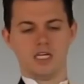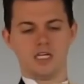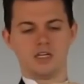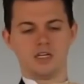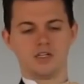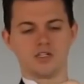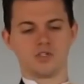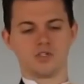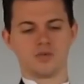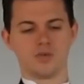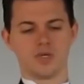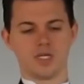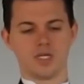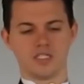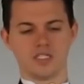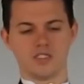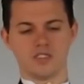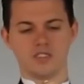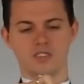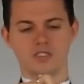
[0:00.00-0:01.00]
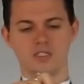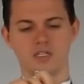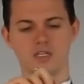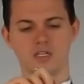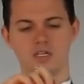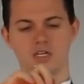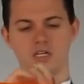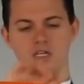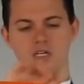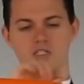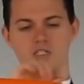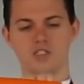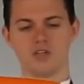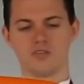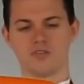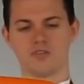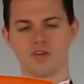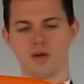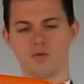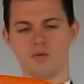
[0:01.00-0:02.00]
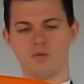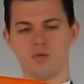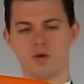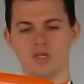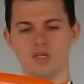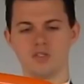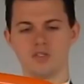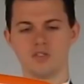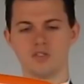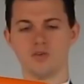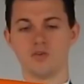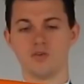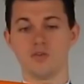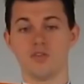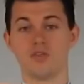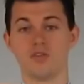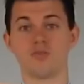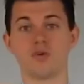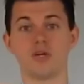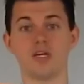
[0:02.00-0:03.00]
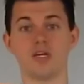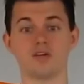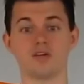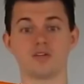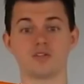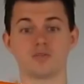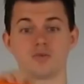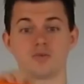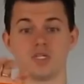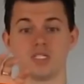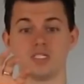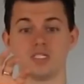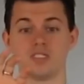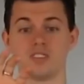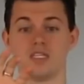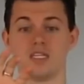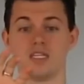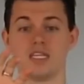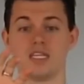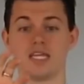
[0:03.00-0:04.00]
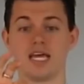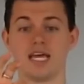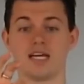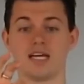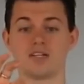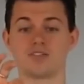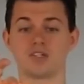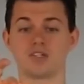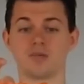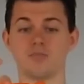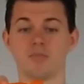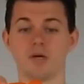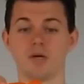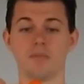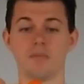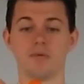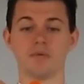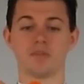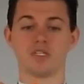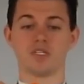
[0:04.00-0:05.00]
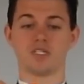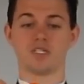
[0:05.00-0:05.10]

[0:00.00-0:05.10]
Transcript: ear twist. So I've got 1, 2, 3 ear twists, and the extra bubble at